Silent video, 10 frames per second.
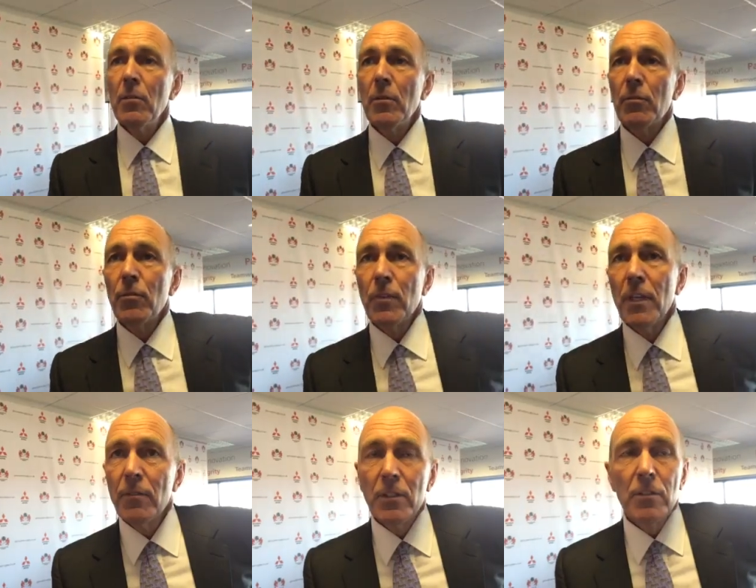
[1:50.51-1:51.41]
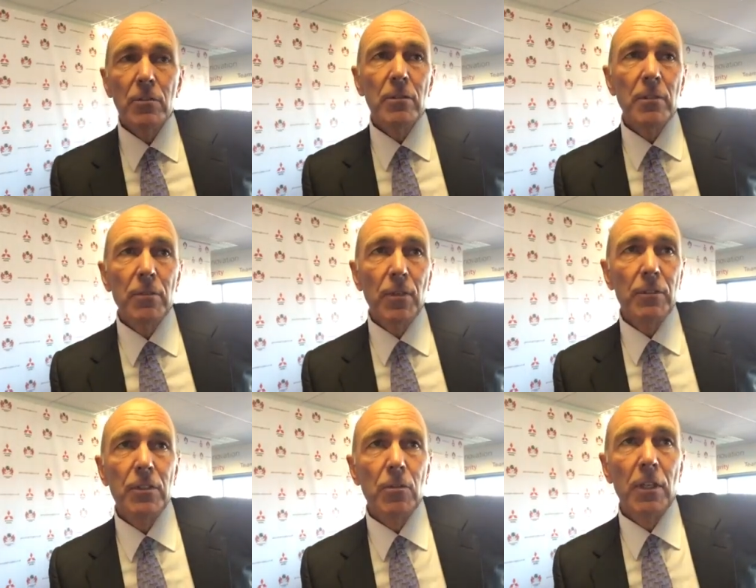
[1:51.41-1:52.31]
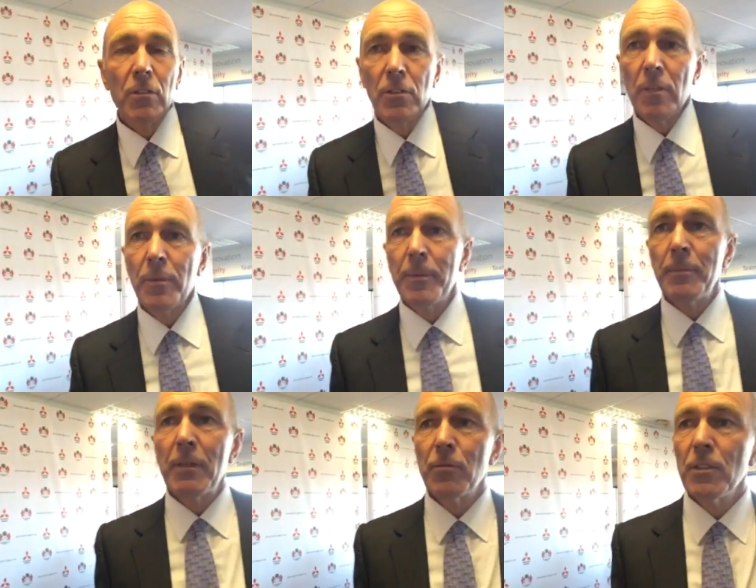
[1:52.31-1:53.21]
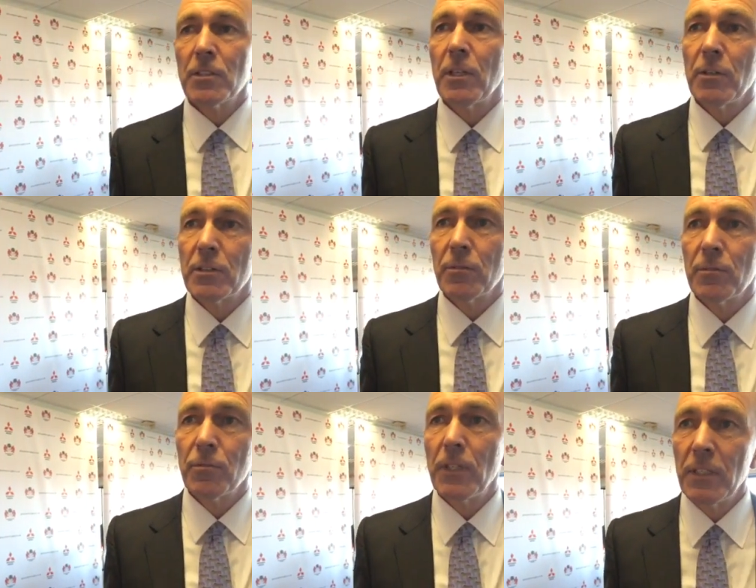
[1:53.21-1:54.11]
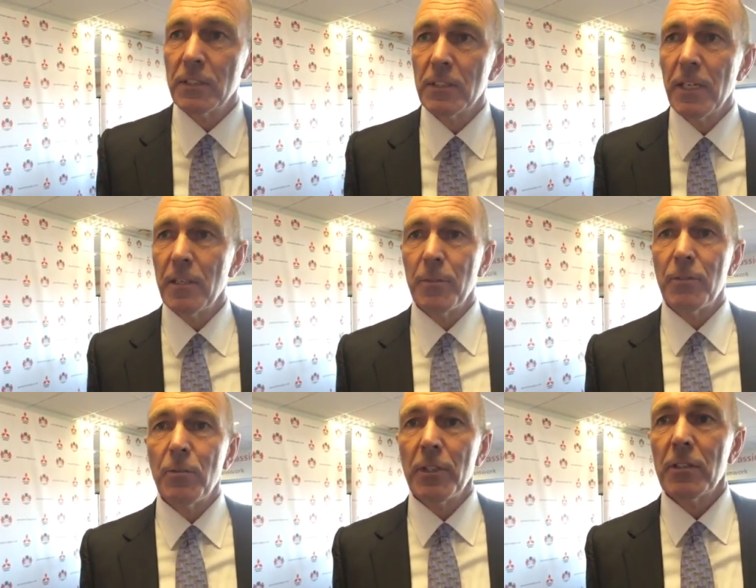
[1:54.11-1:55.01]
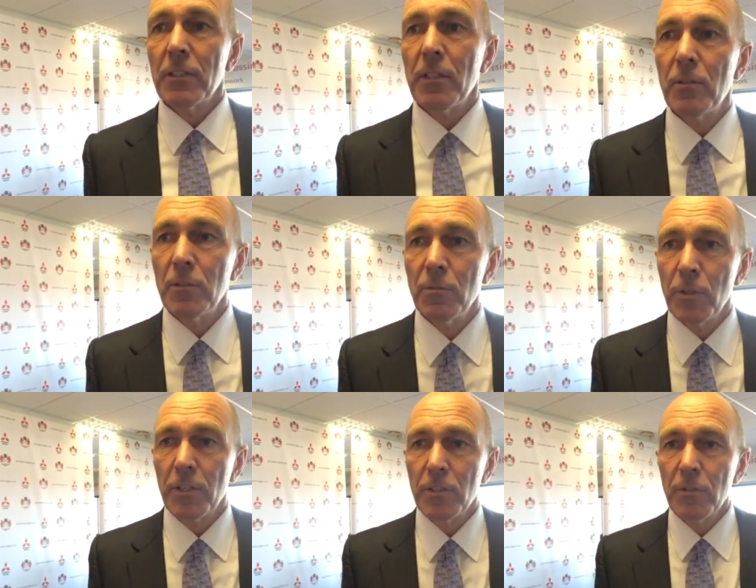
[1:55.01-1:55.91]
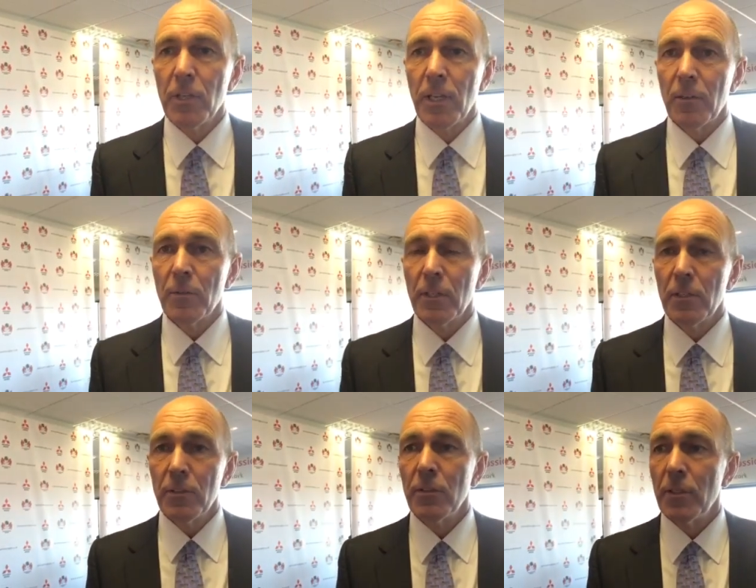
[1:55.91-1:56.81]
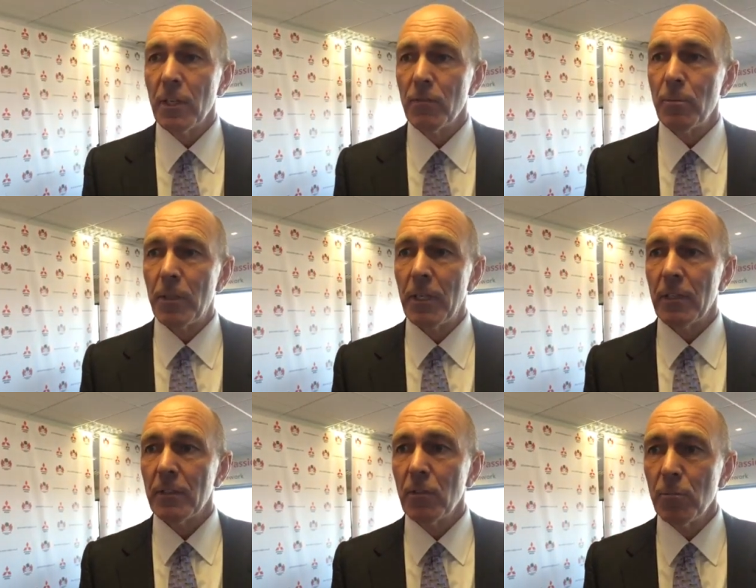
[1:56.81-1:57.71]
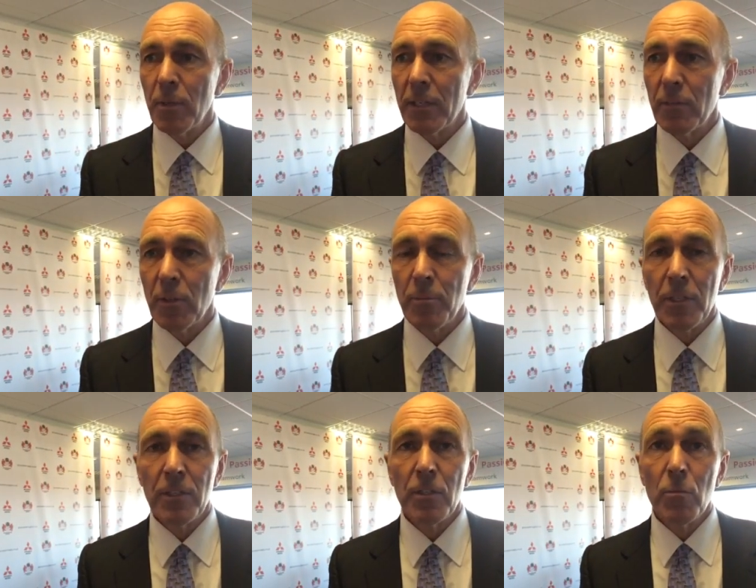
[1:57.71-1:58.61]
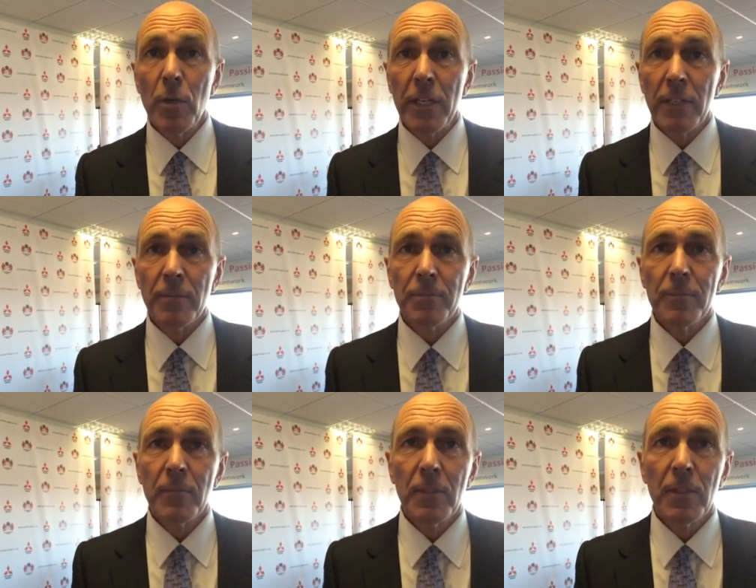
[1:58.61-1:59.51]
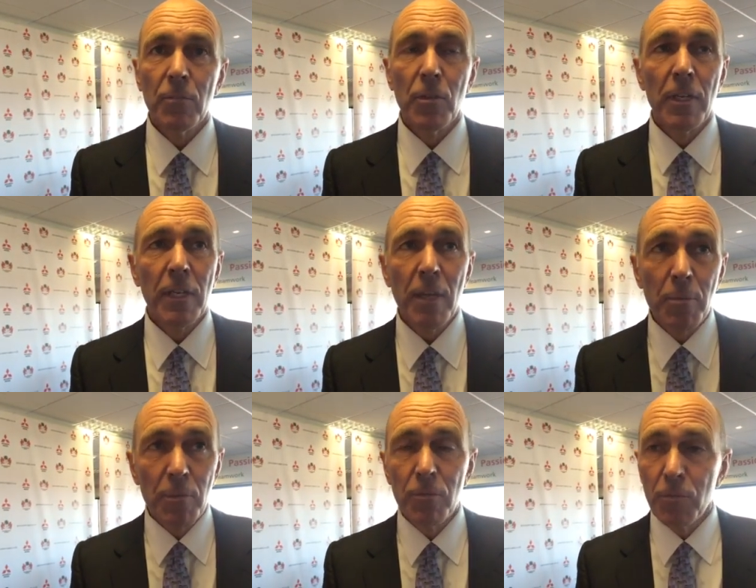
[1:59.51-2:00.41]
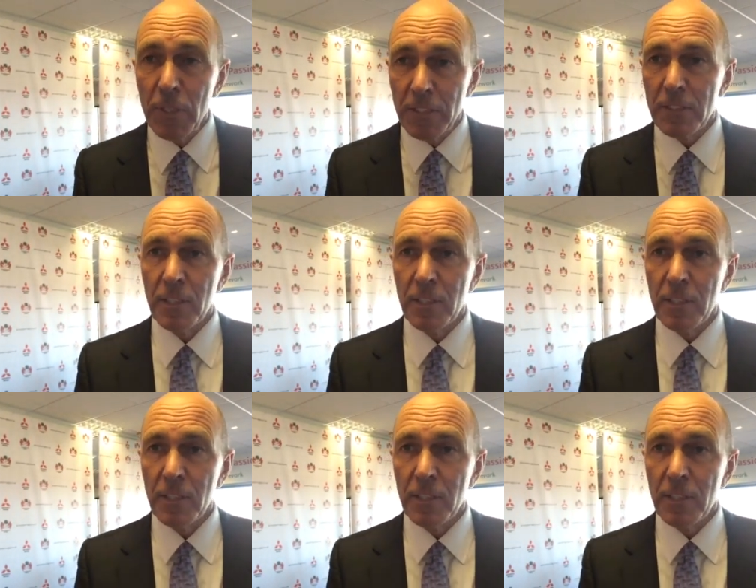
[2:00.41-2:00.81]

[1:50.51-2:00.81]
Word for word: Well, five years, five years is quite a long time. I mean, my first goal is to fill this stadium every week. So if we can do that, we can only do that if you're playing a good brand of rugby and you're winning. And if we're capable of filling the